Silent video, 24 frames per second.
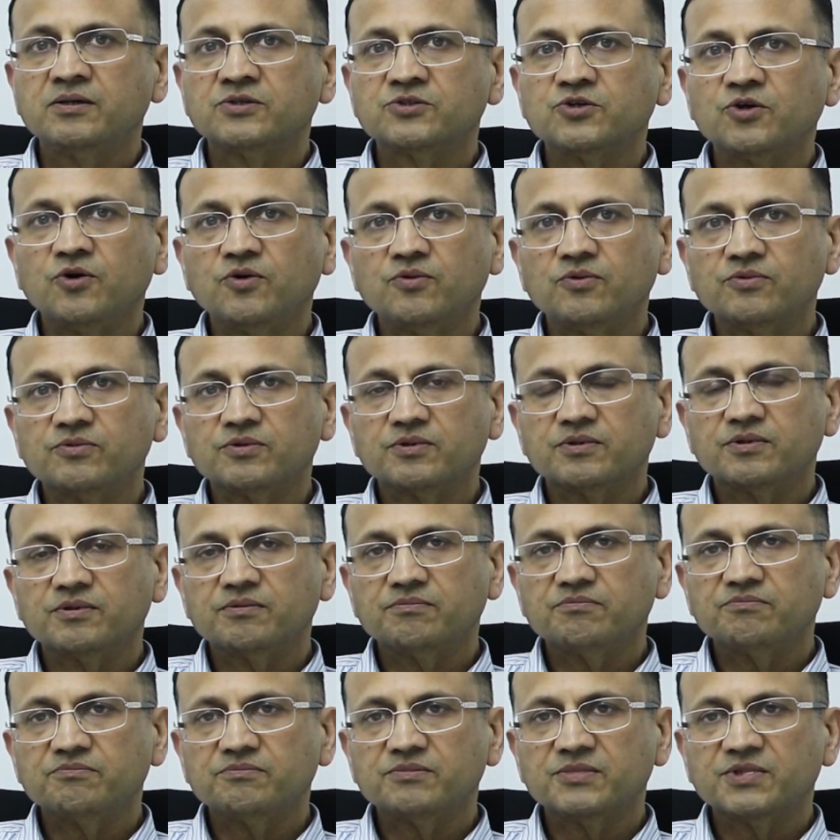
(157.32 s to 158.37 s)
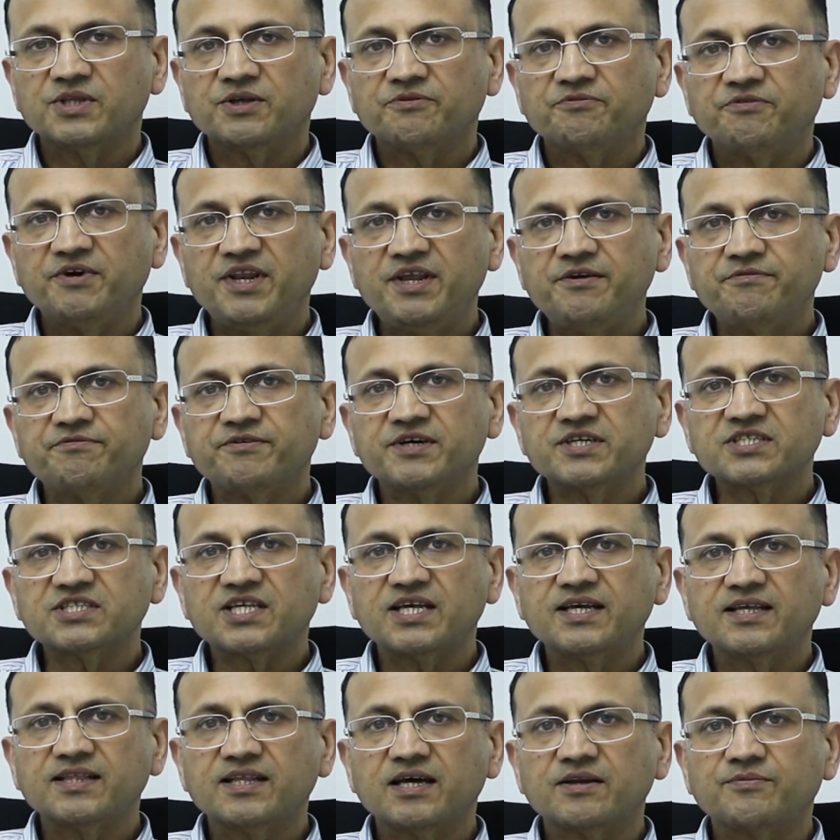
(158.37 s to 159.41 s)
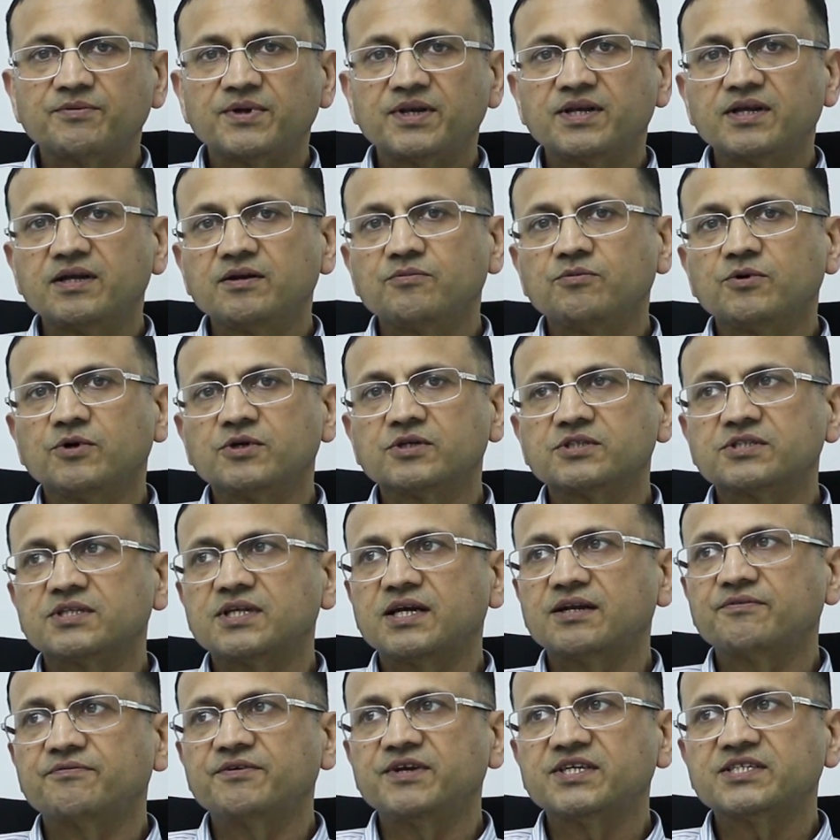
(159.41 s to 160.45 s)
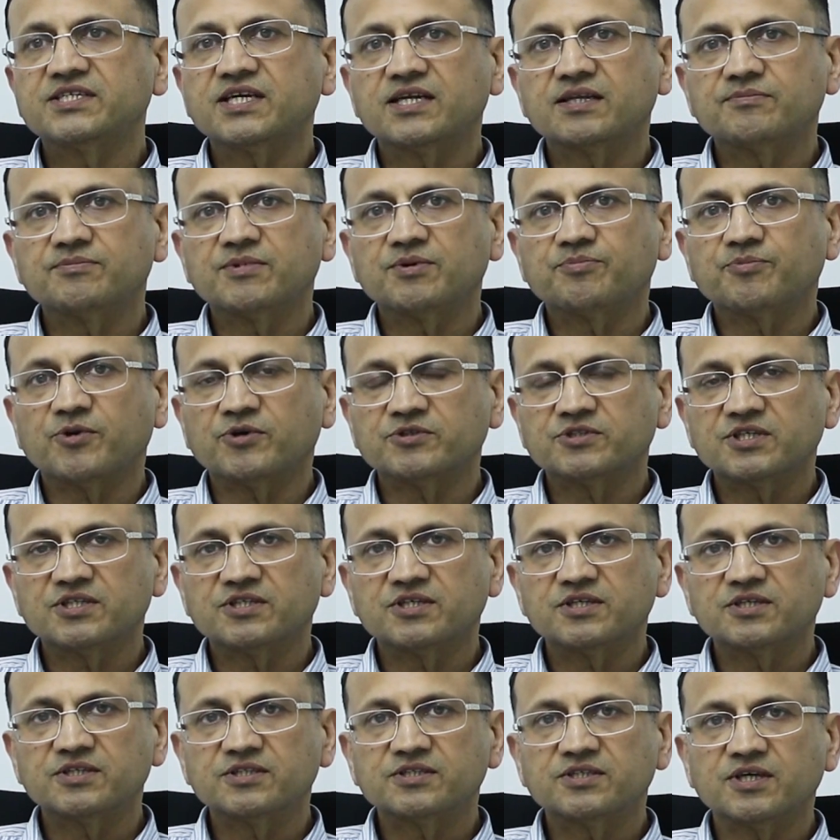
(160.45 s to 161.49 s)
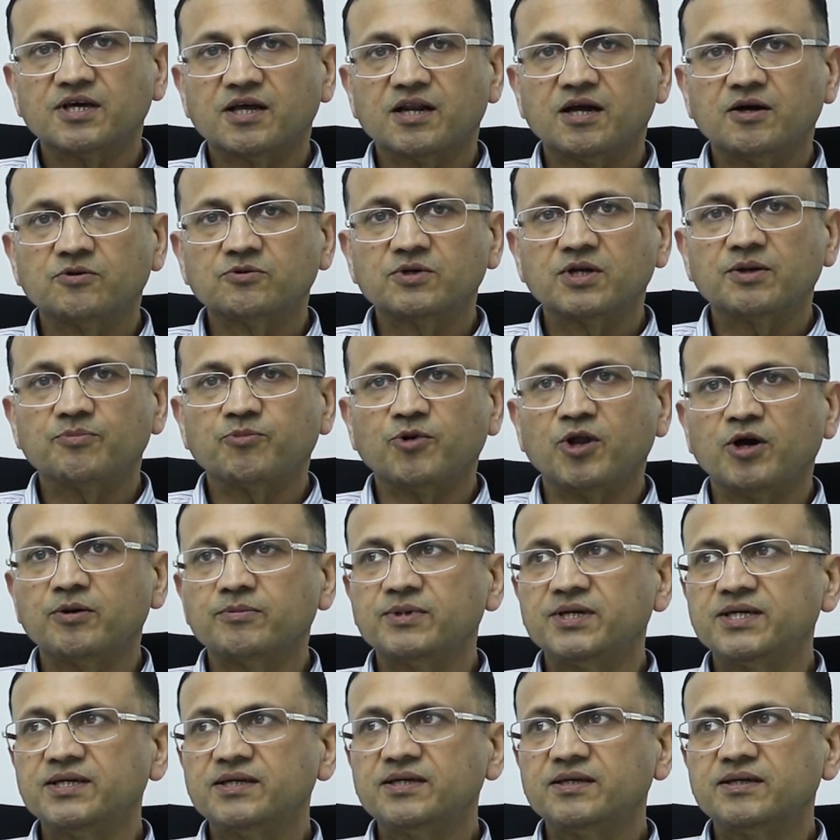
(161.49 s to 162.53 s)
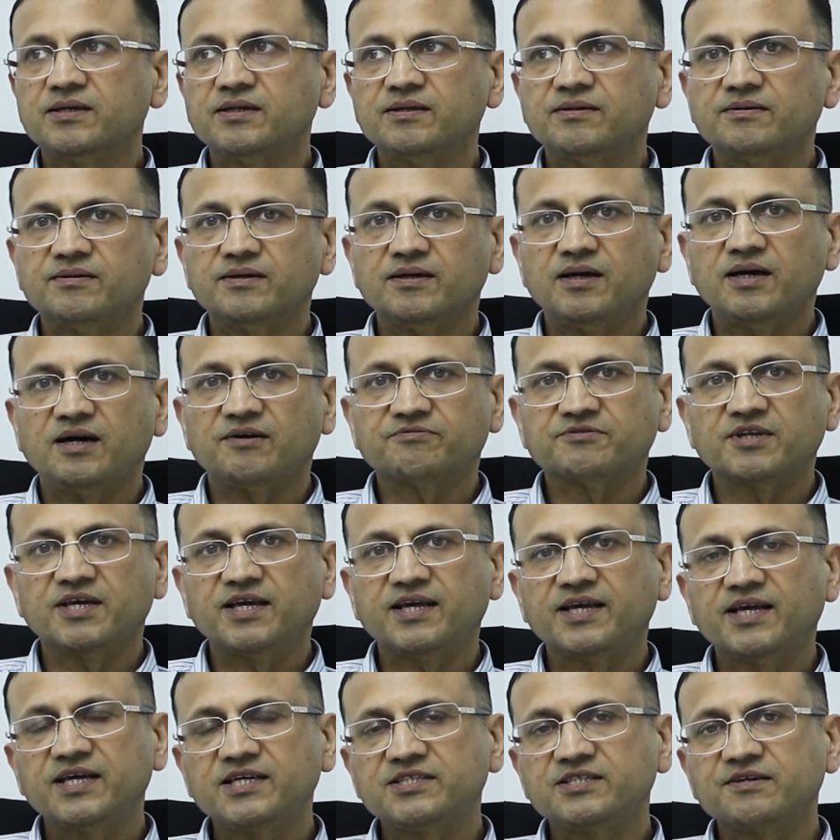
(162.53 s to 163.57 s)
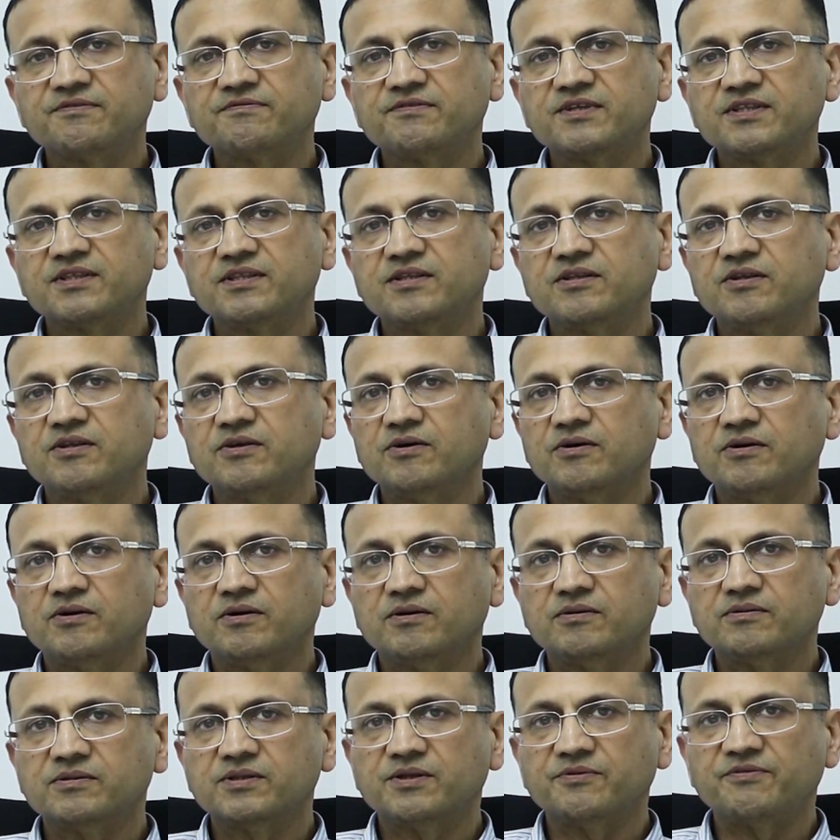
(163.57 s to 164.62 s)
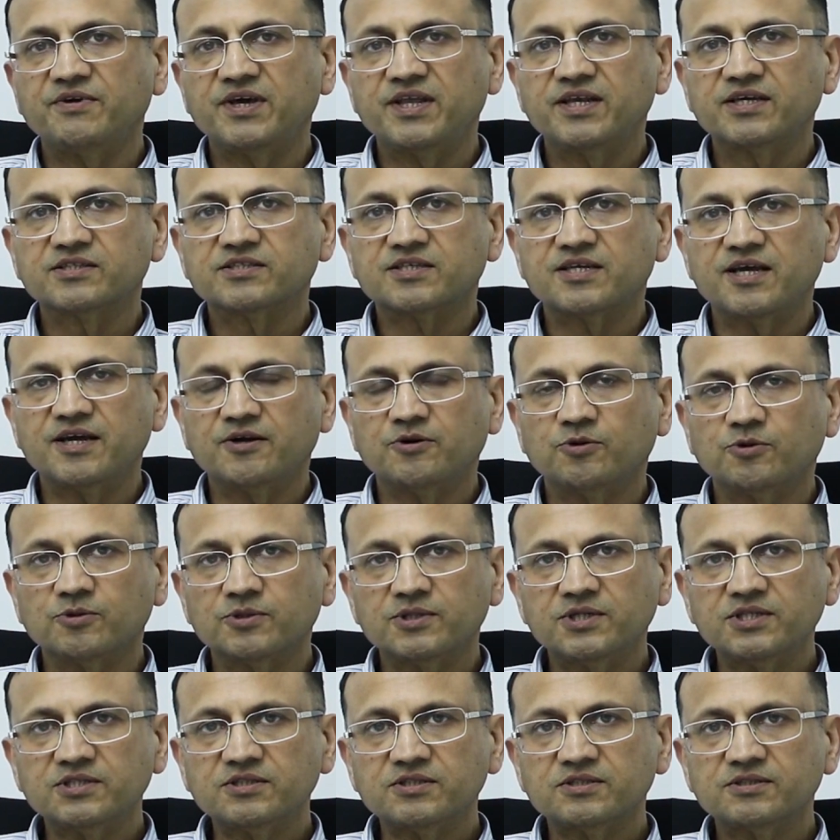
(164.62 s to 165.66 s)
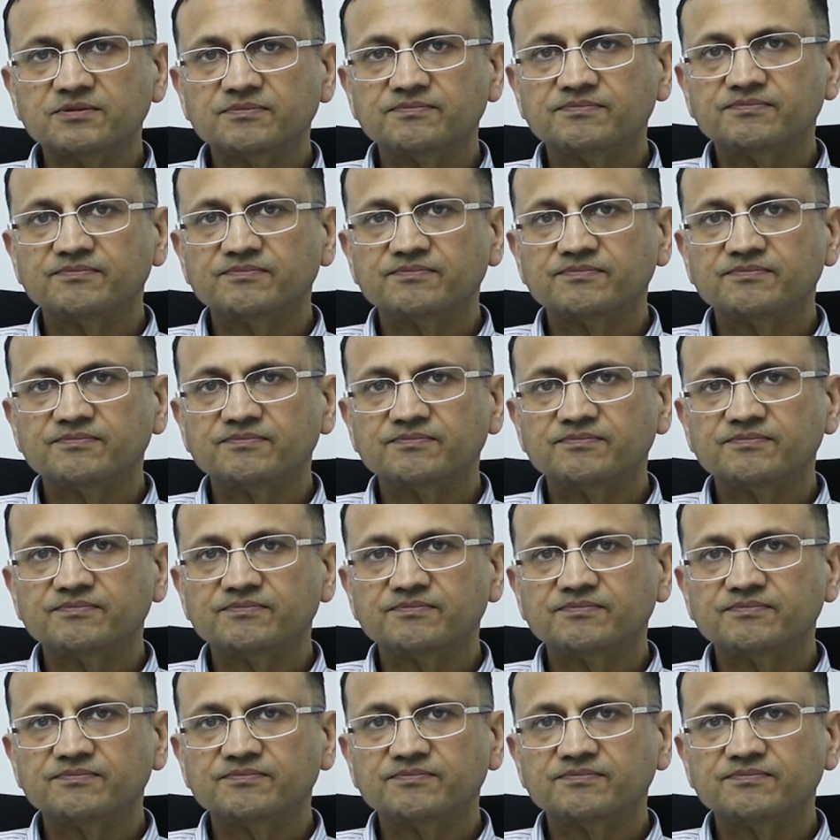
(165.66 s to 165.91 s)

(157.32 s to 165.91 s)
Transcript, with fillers: So the very first thing that we did was that we set up the processes around deployment after engaging with the various stakeholders.